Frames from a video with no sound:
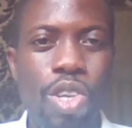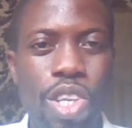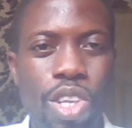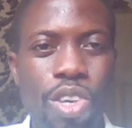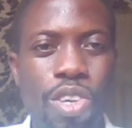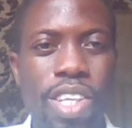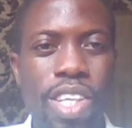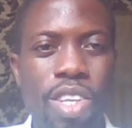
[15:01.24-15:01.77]

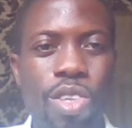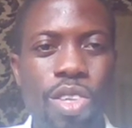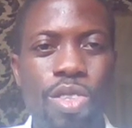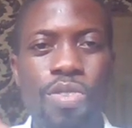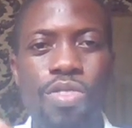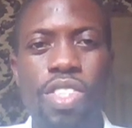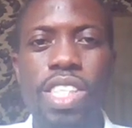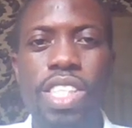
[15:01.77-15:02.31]
lot
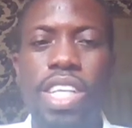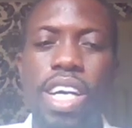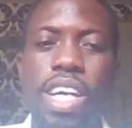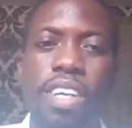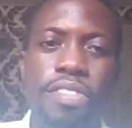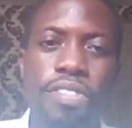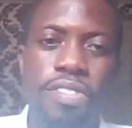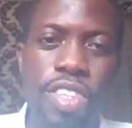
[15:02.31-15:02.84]
of things that
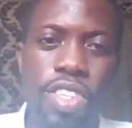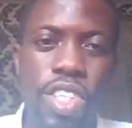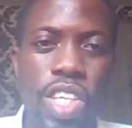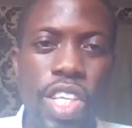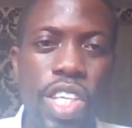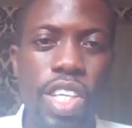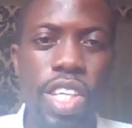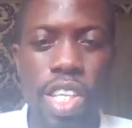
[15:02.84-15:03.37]
are
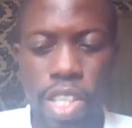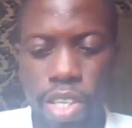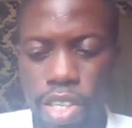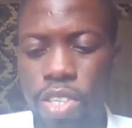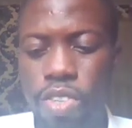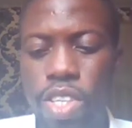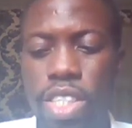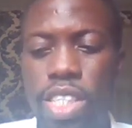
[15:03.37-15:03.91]
very
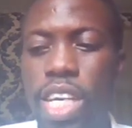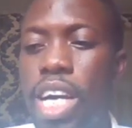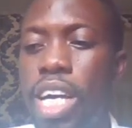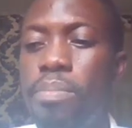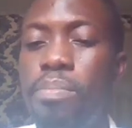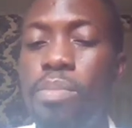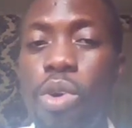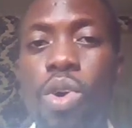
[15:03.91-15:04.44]
greater
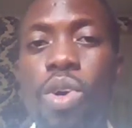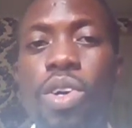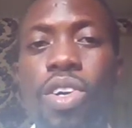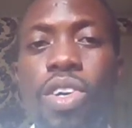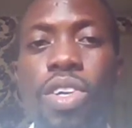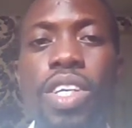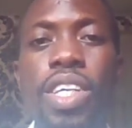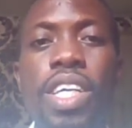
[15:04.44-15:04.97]
and
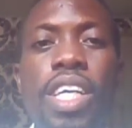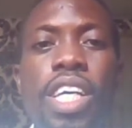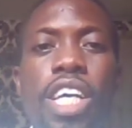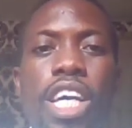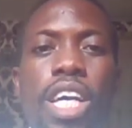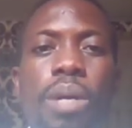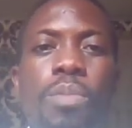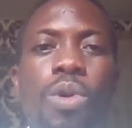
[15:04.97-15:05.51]
more,
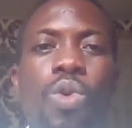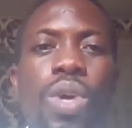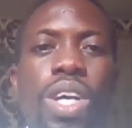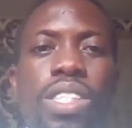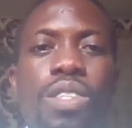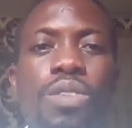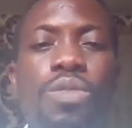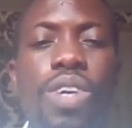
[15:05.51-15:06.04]
but we are
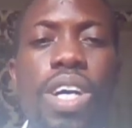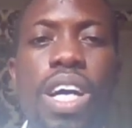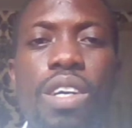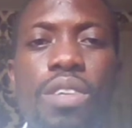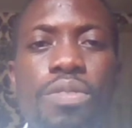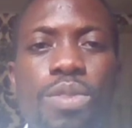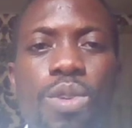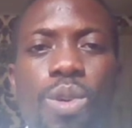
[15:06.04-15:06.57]
still
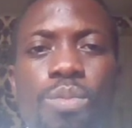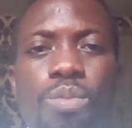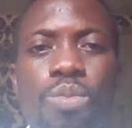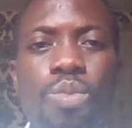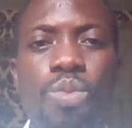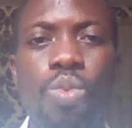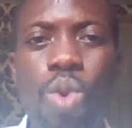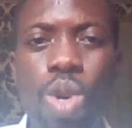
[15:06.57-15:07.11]
far
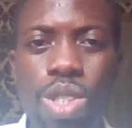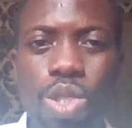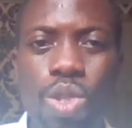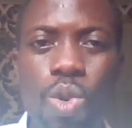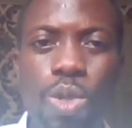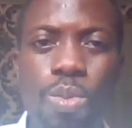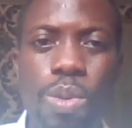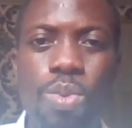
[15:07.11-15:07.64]
from what
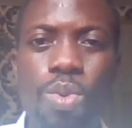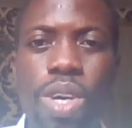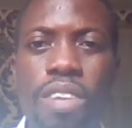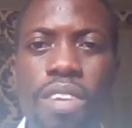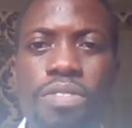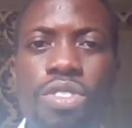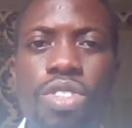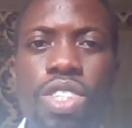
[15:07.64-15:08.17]
those people
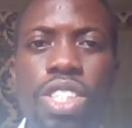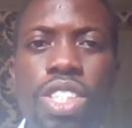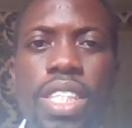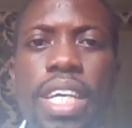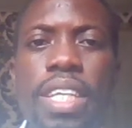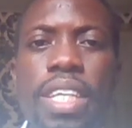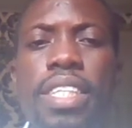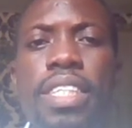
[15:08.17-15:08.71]
have reached
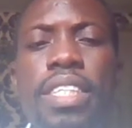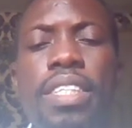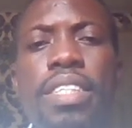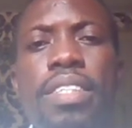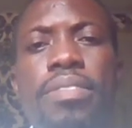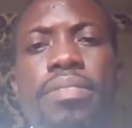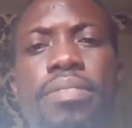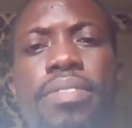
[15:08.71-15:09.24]
then.
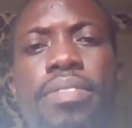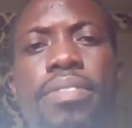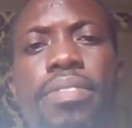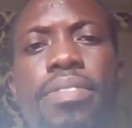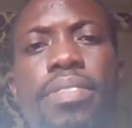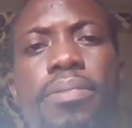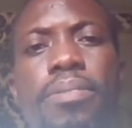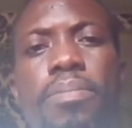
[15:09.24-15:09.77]

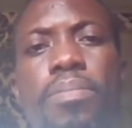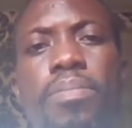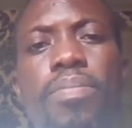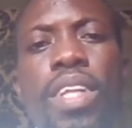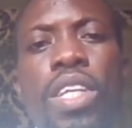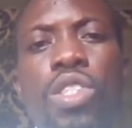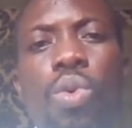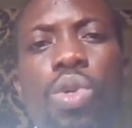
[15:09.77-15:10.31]

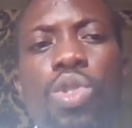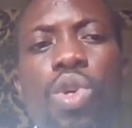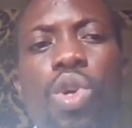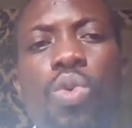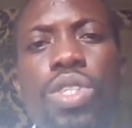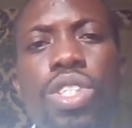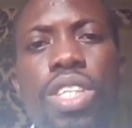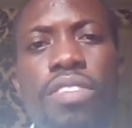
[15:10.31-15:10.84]
So what you
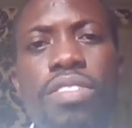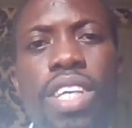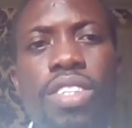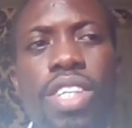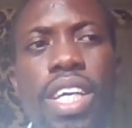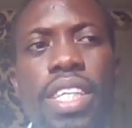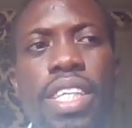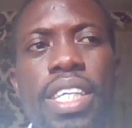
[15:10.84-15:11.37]
call witchcraft
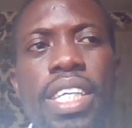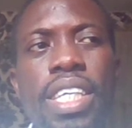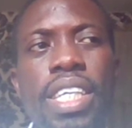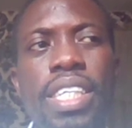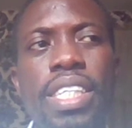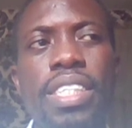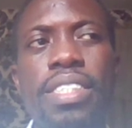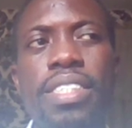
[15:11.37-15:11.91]
actually
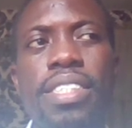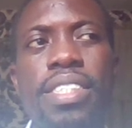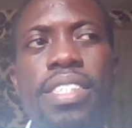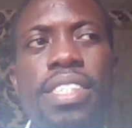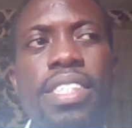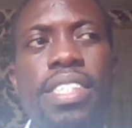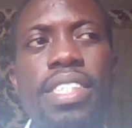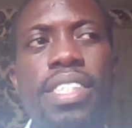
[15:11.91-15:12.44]

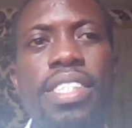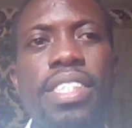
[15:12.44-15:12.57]
is